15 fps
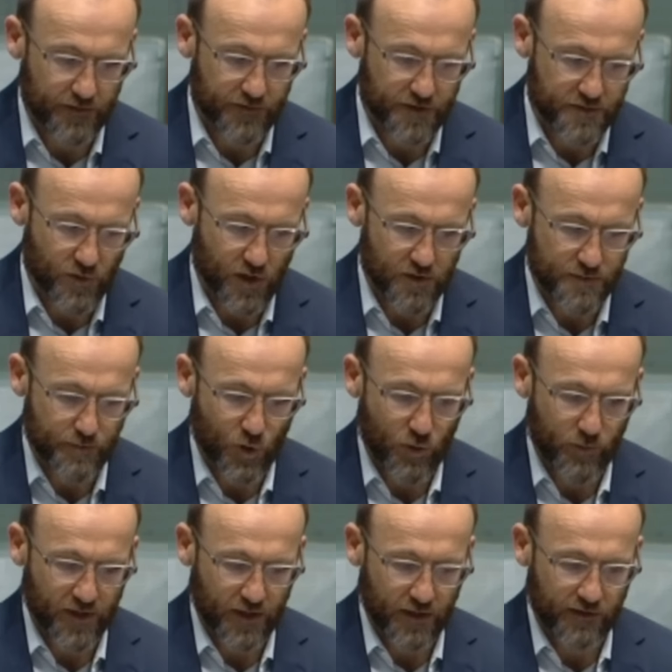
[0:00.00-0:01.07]
Israel's
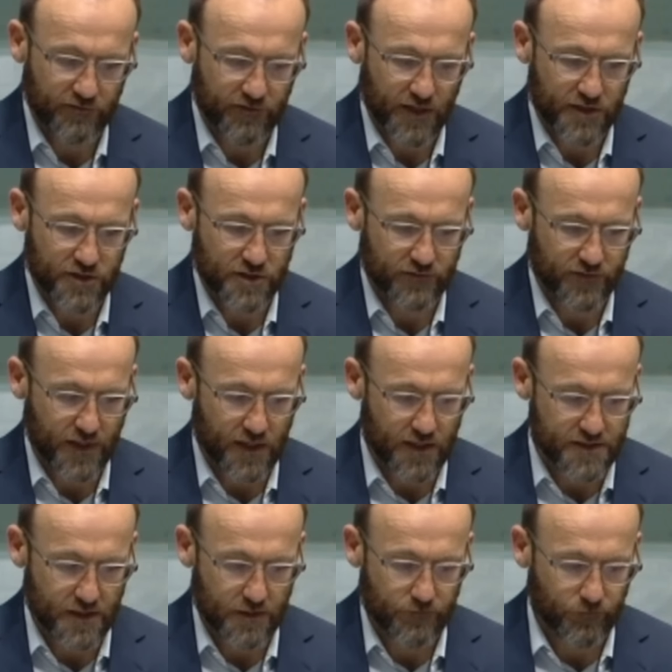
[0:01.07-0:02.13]
bombing and invasion of
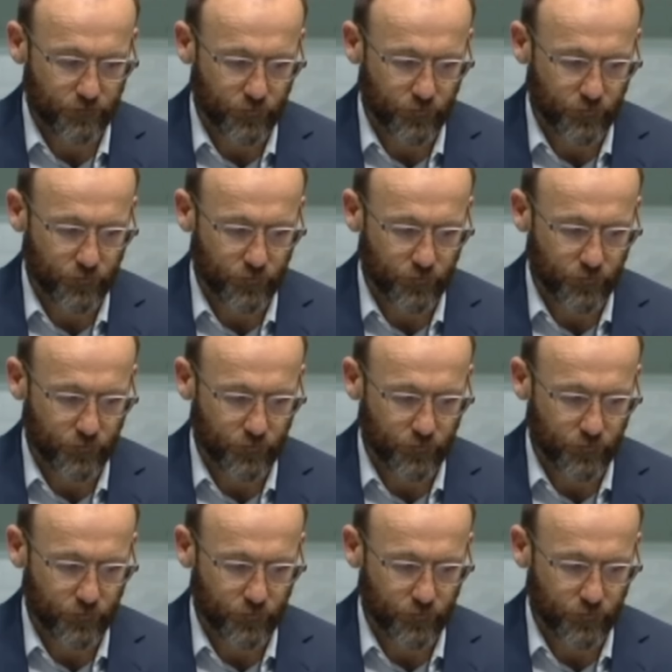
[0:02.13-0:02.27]
Gaza.